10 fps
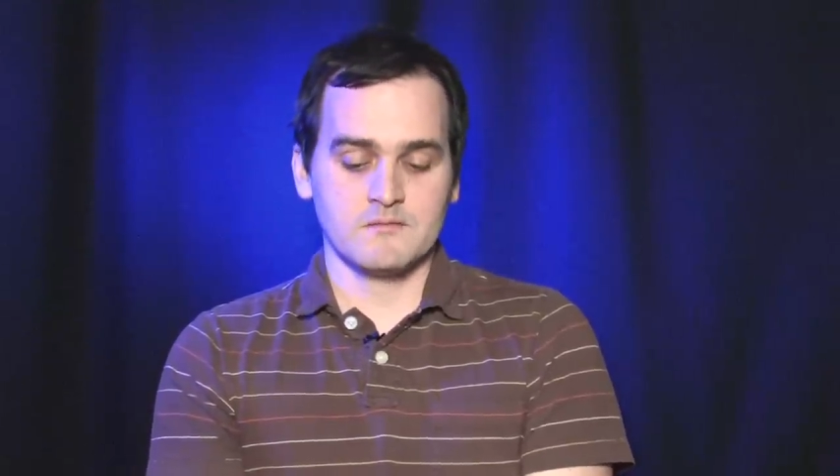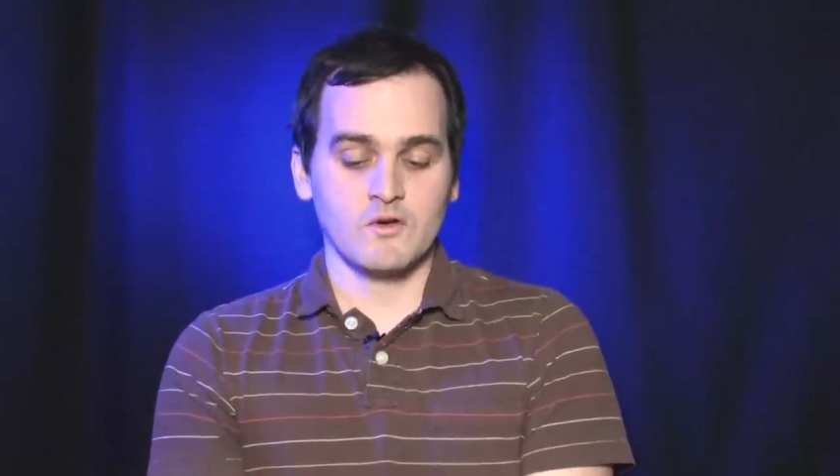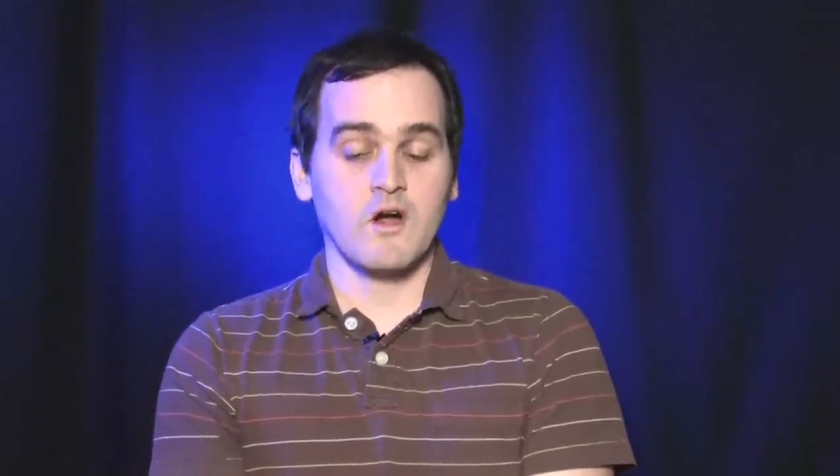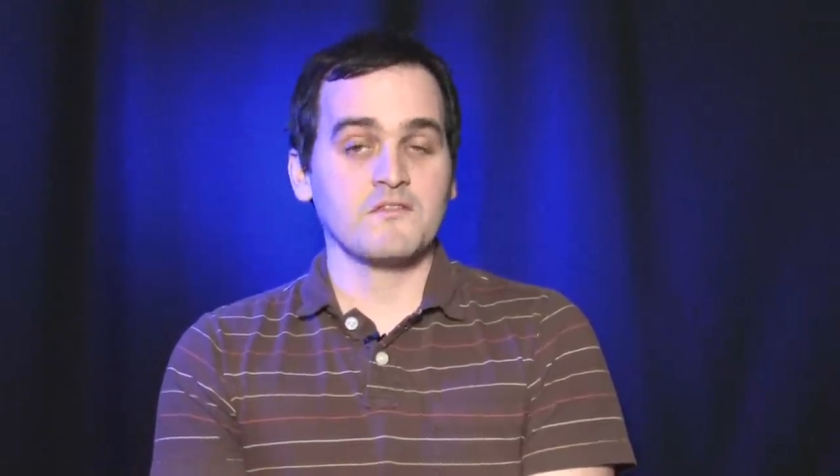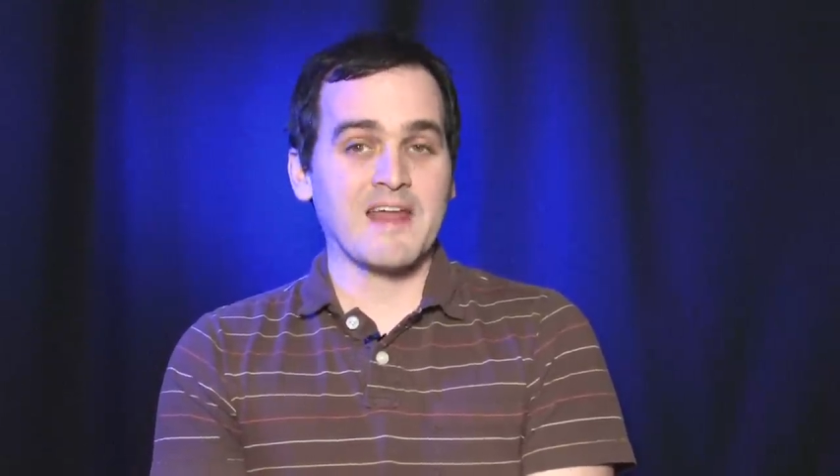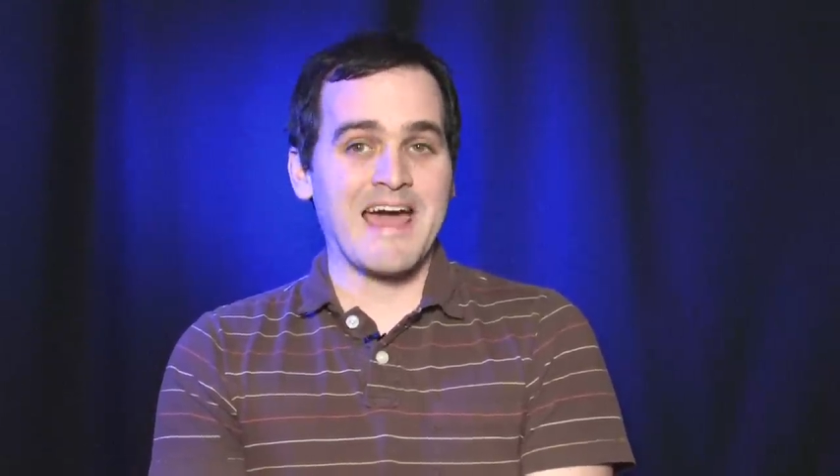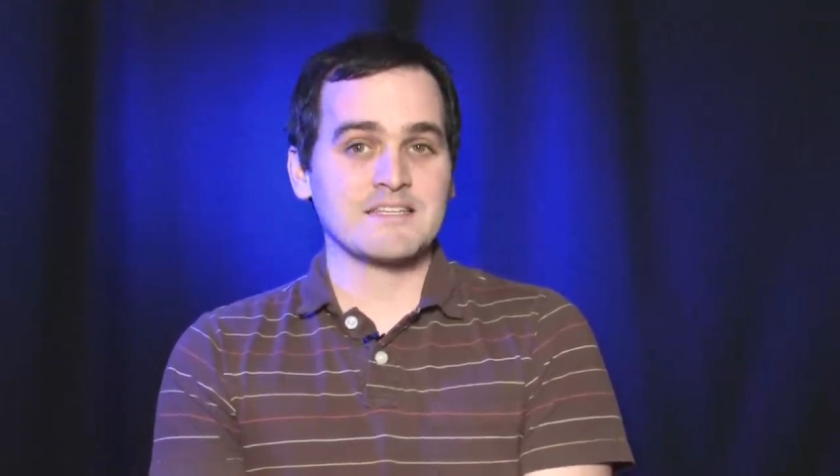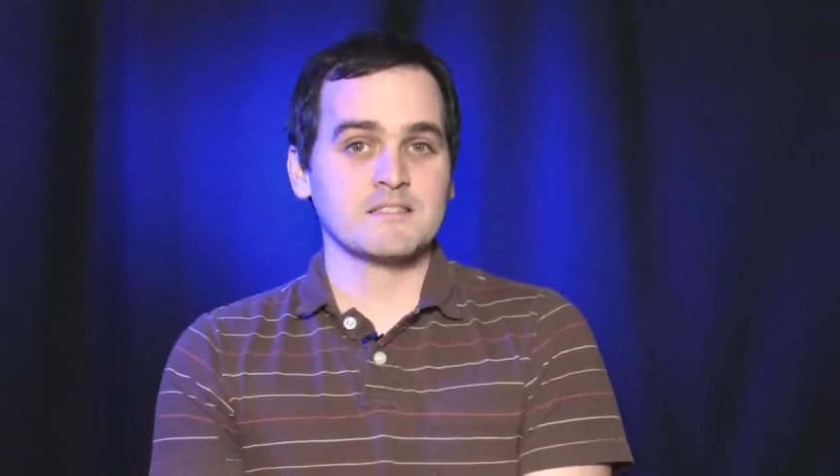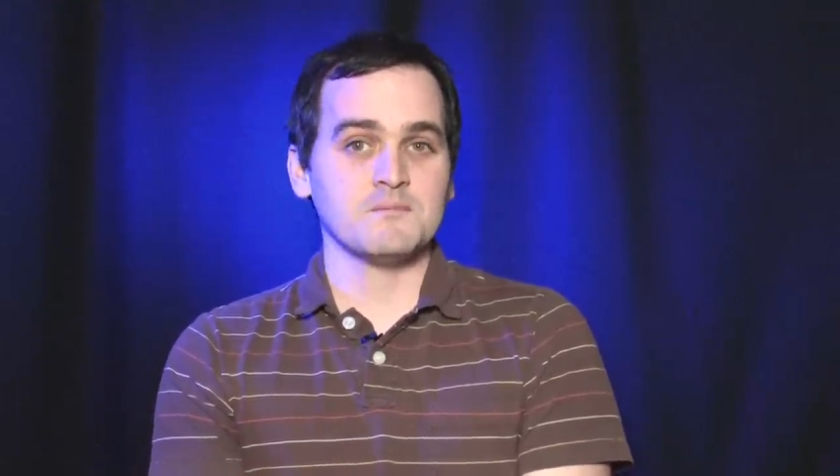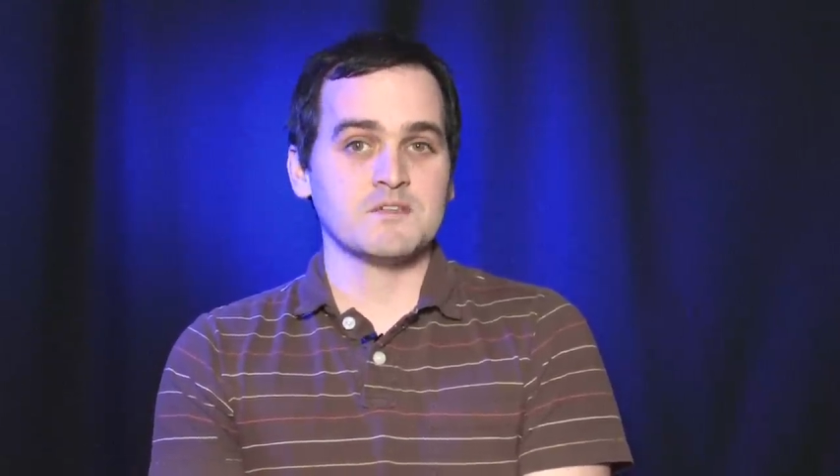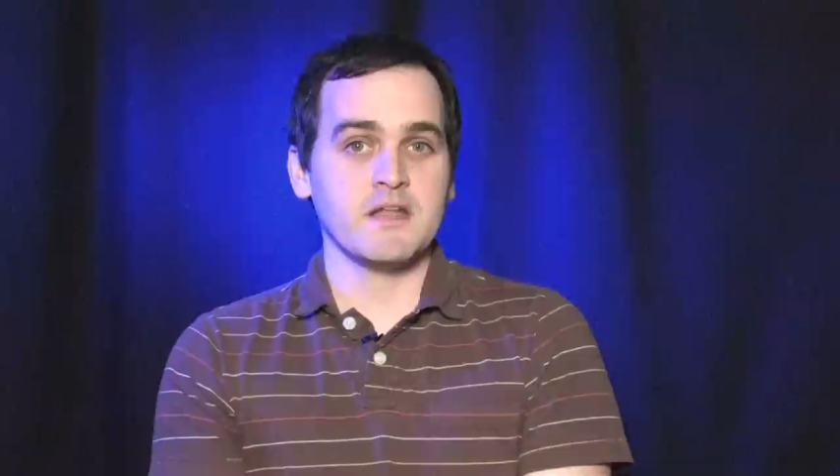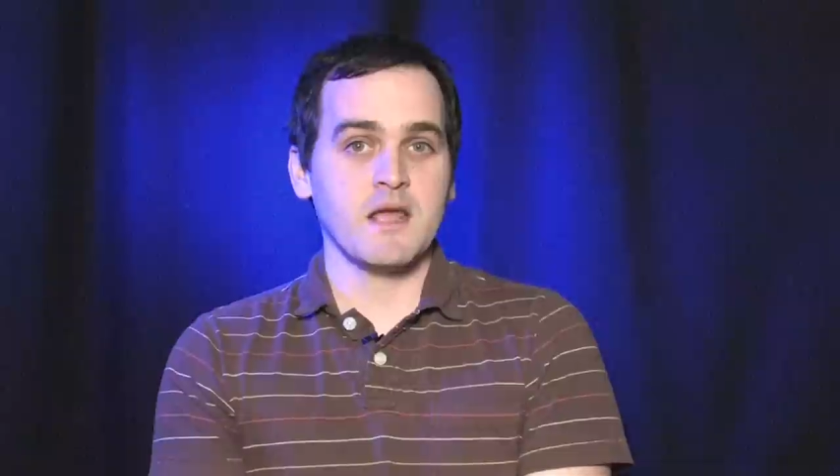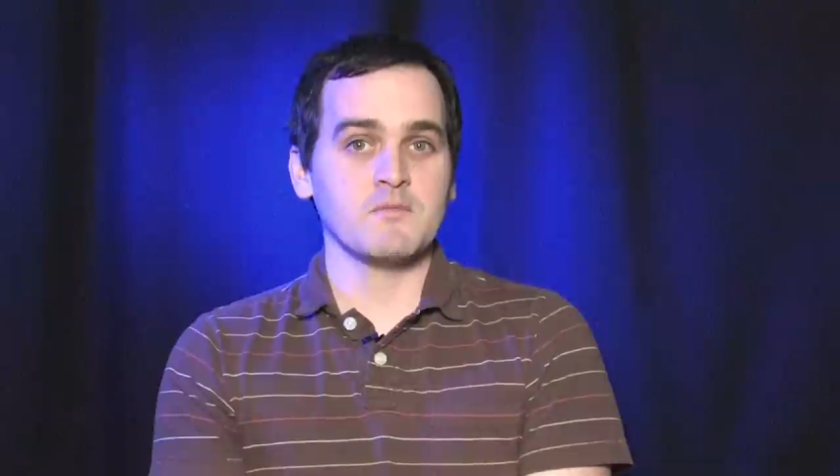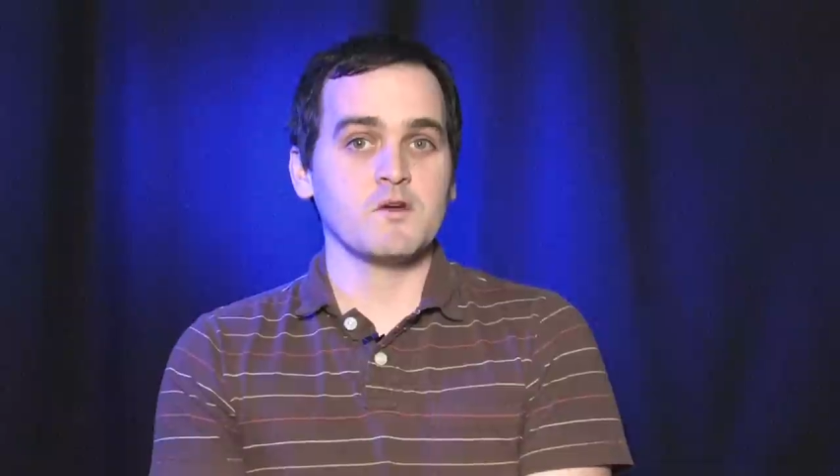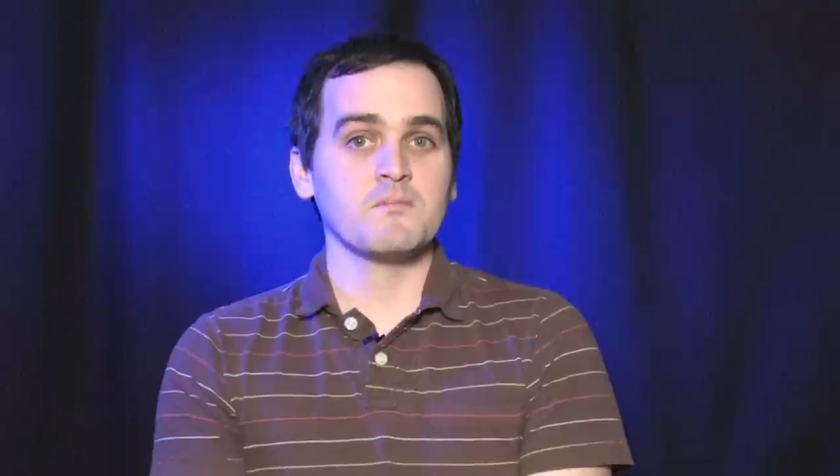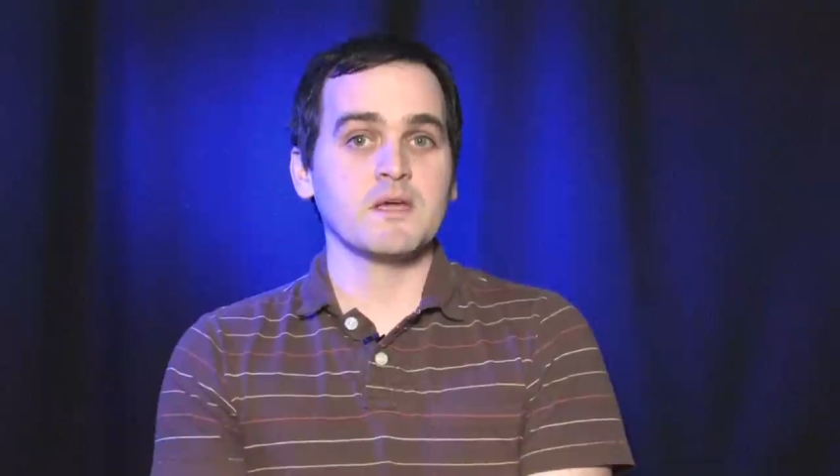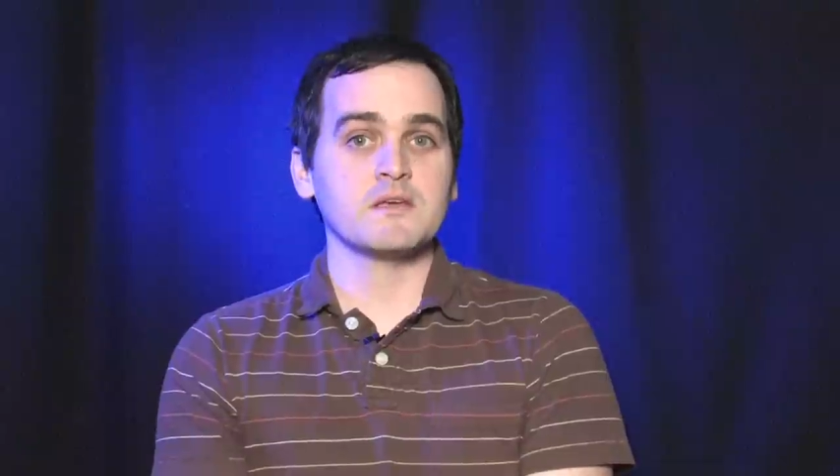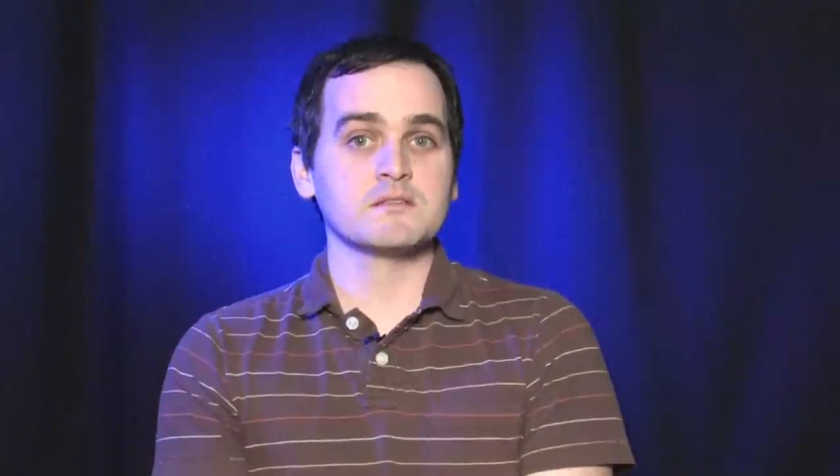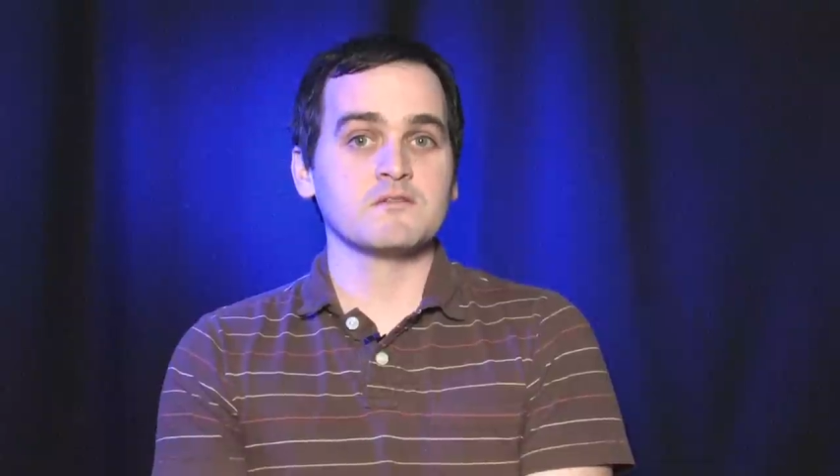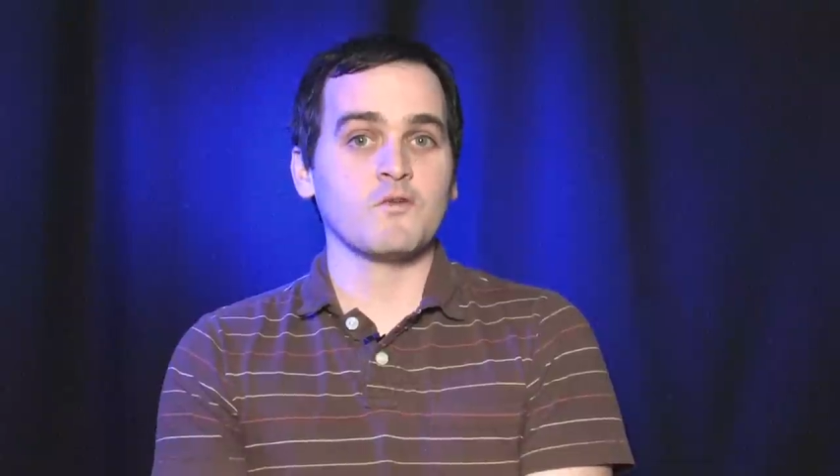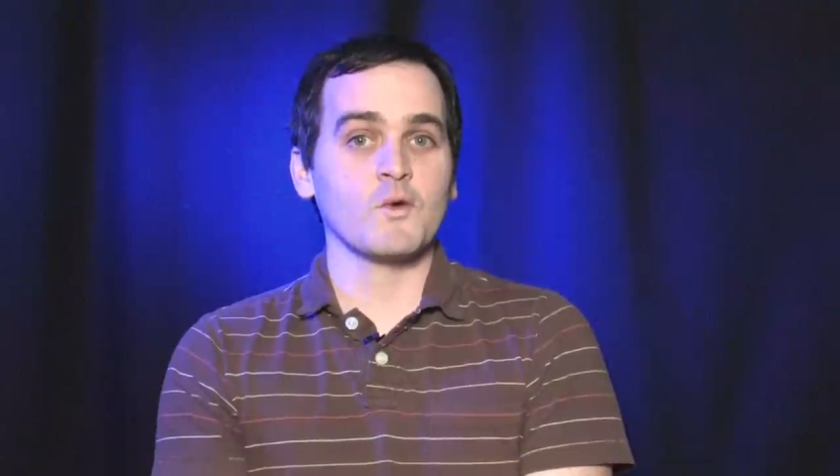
Kroft asked them to name their biggest